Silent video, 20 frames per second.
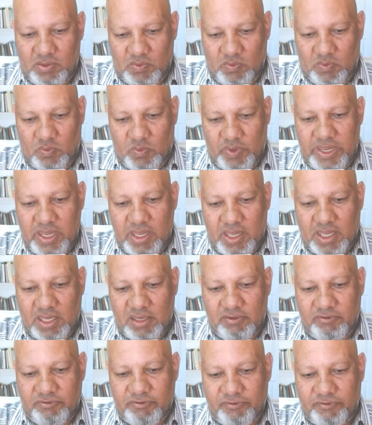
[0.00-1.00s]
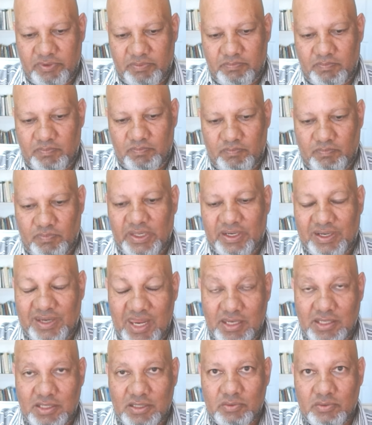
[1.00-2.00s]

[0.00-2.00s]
where I've read,